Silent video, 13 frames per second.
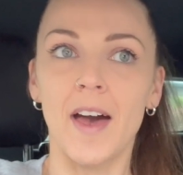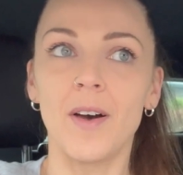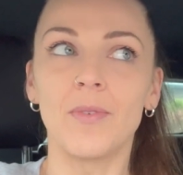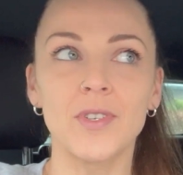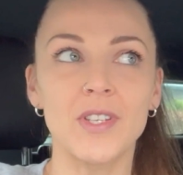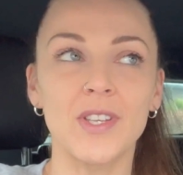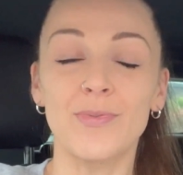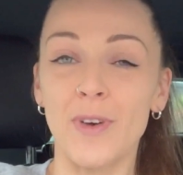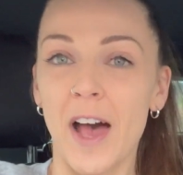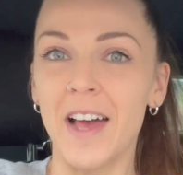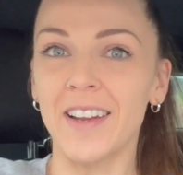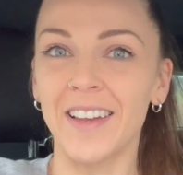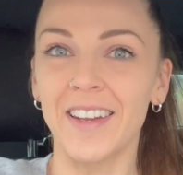which is
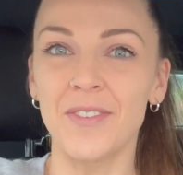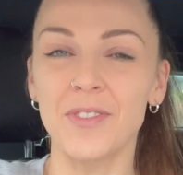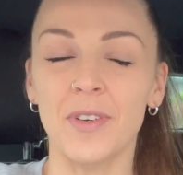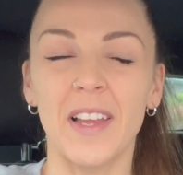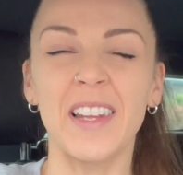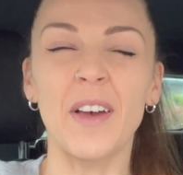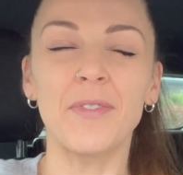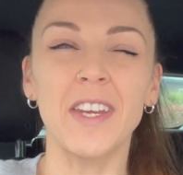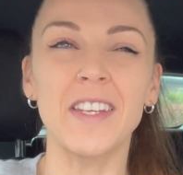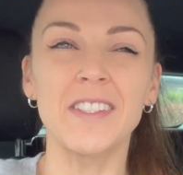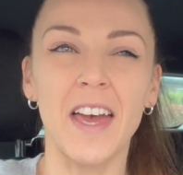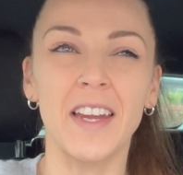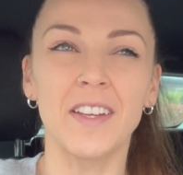fun. I love
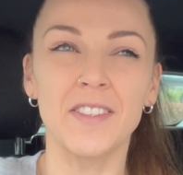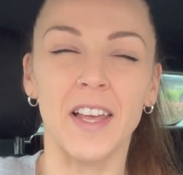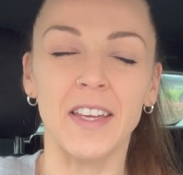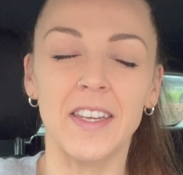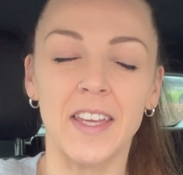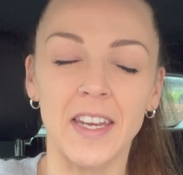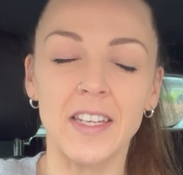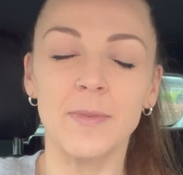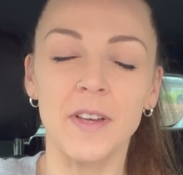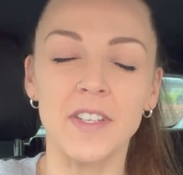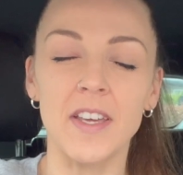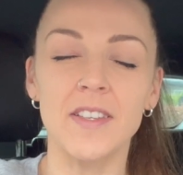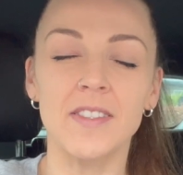getting down and just like getting to my
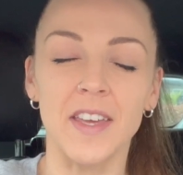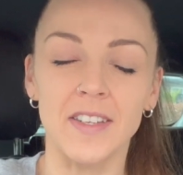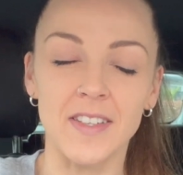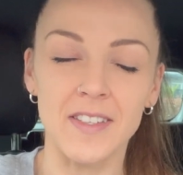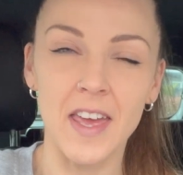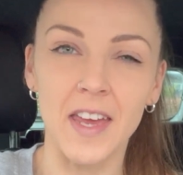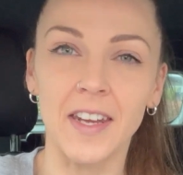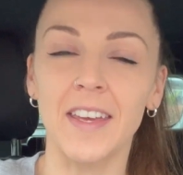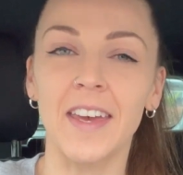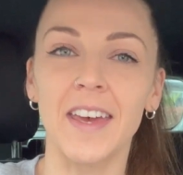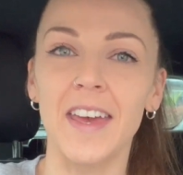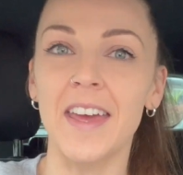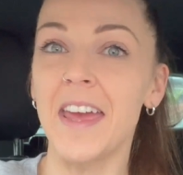desk and just hitting
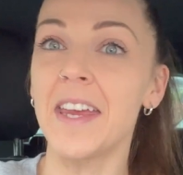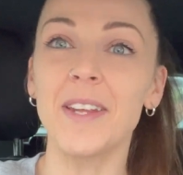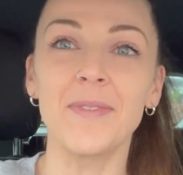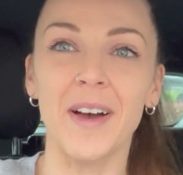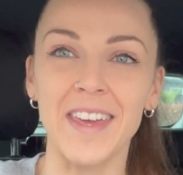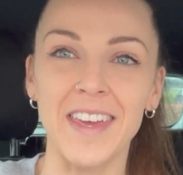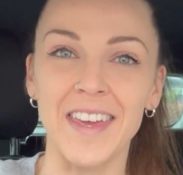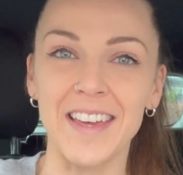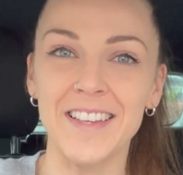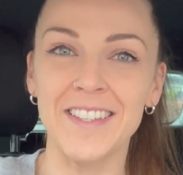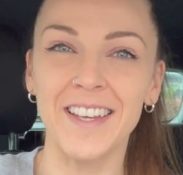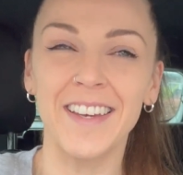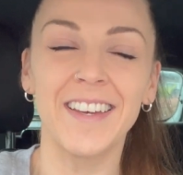it, eating my
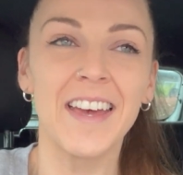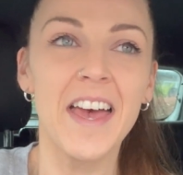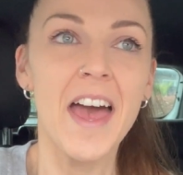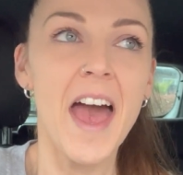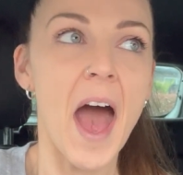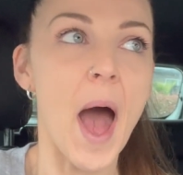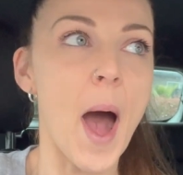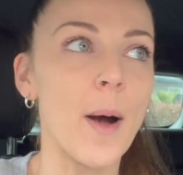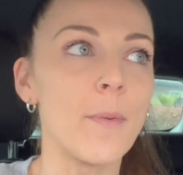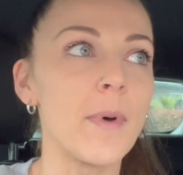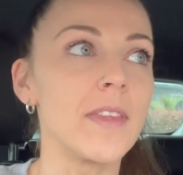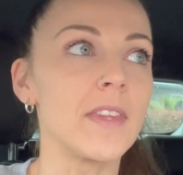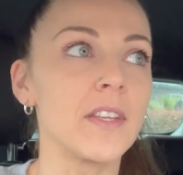eggs,
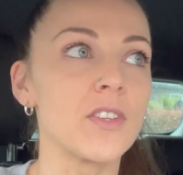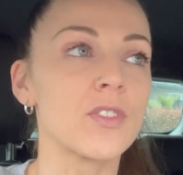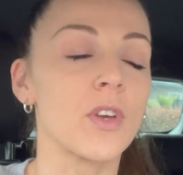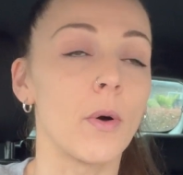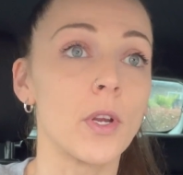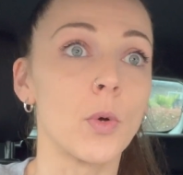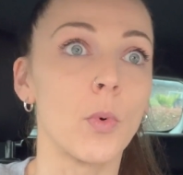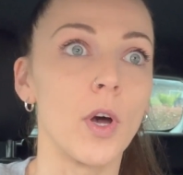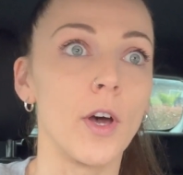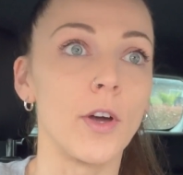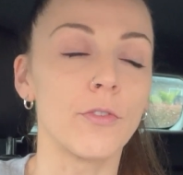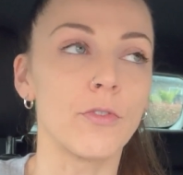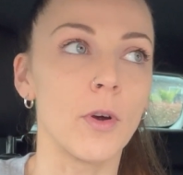and then just going to
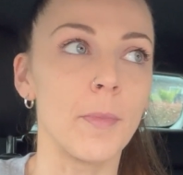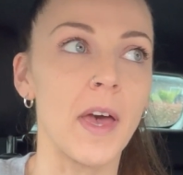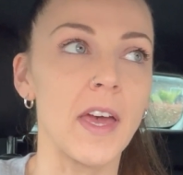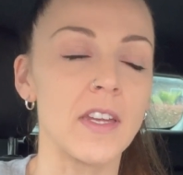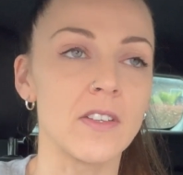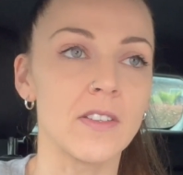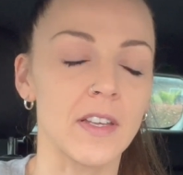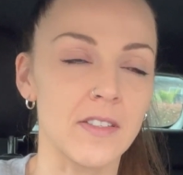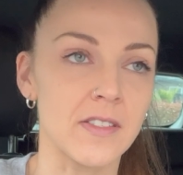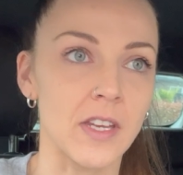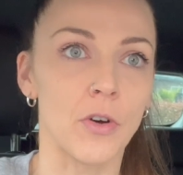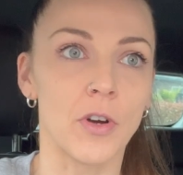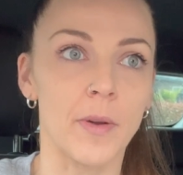work for a bit and just like
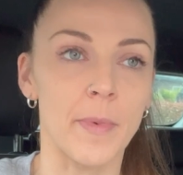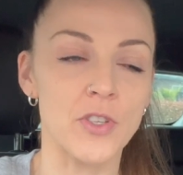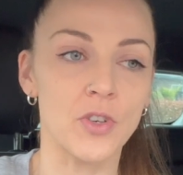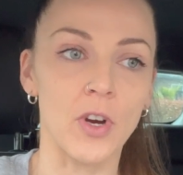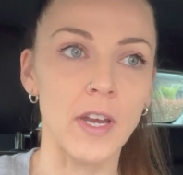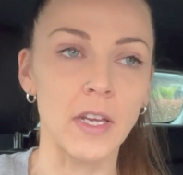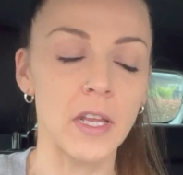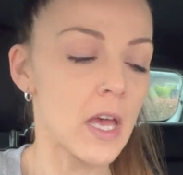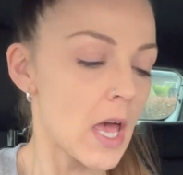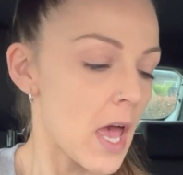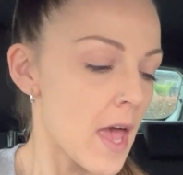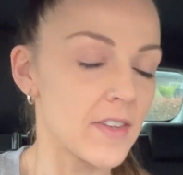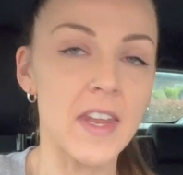staring at my screen.
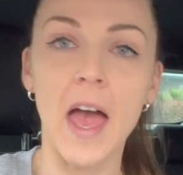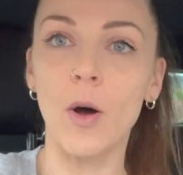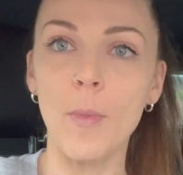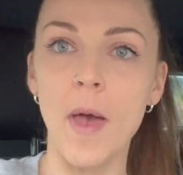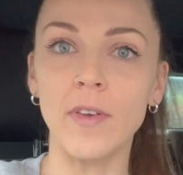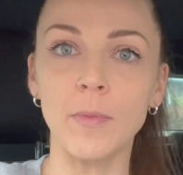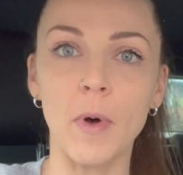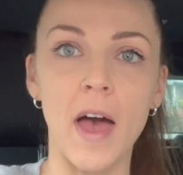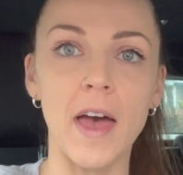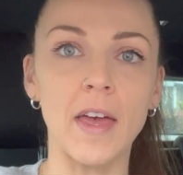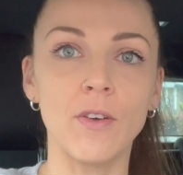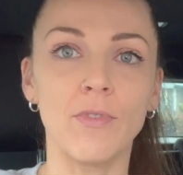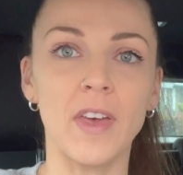Now I'm having
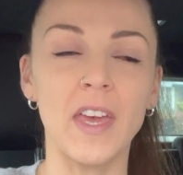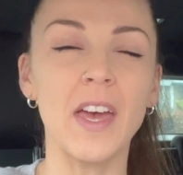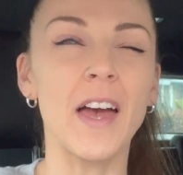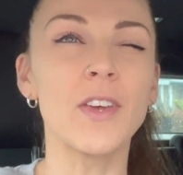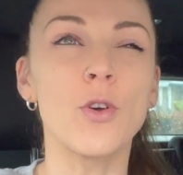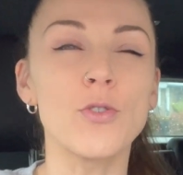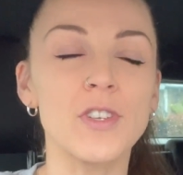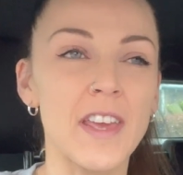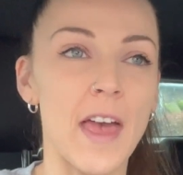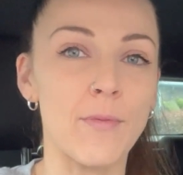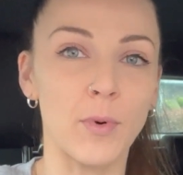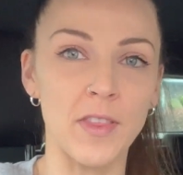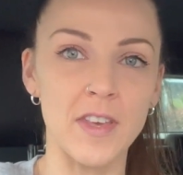my V. I usually
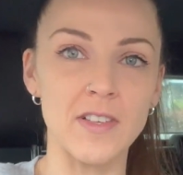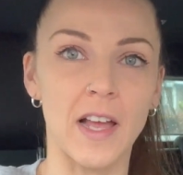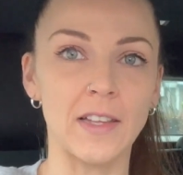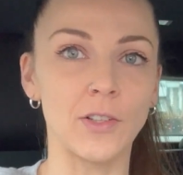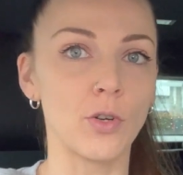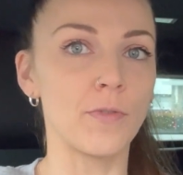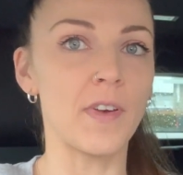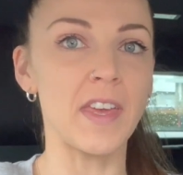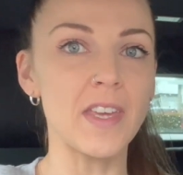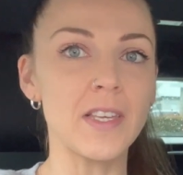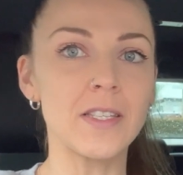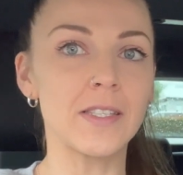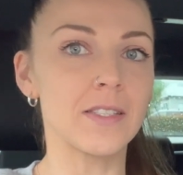have one of these like little
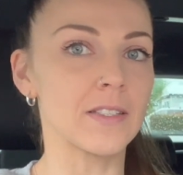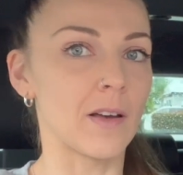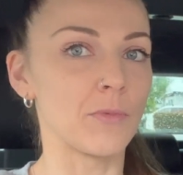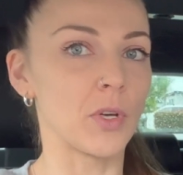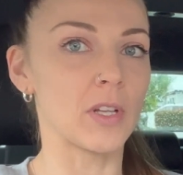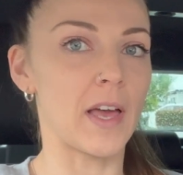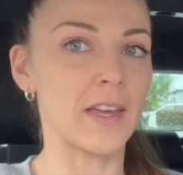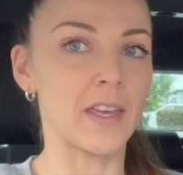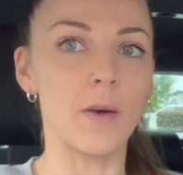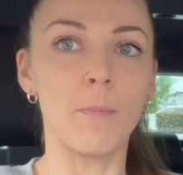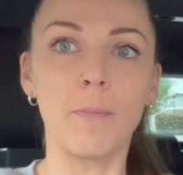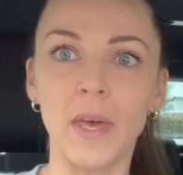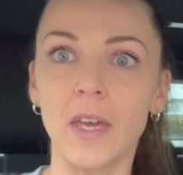V's. I'm not like a
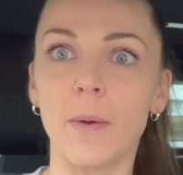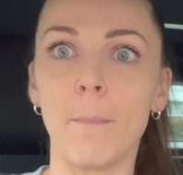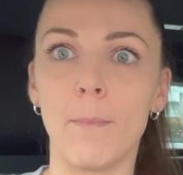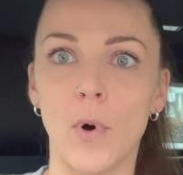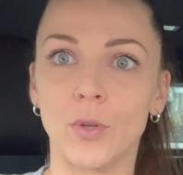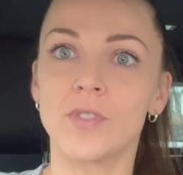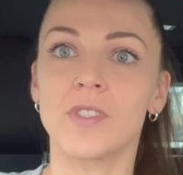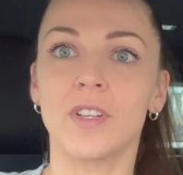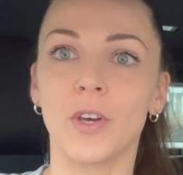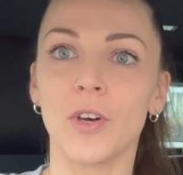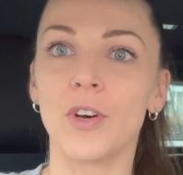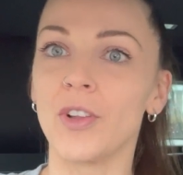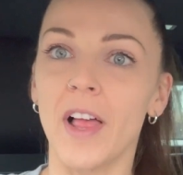big monster
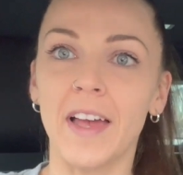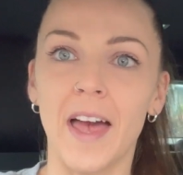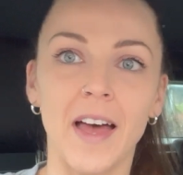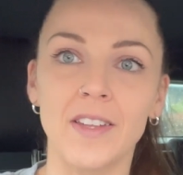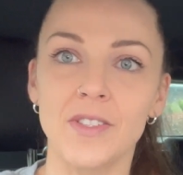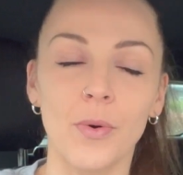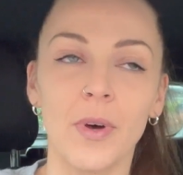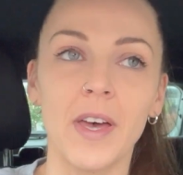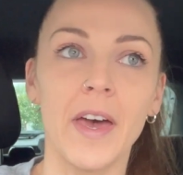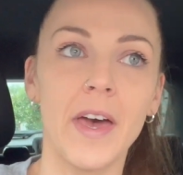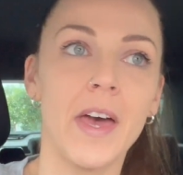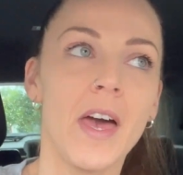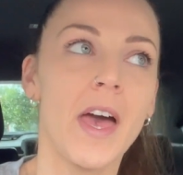girl. I can't do it.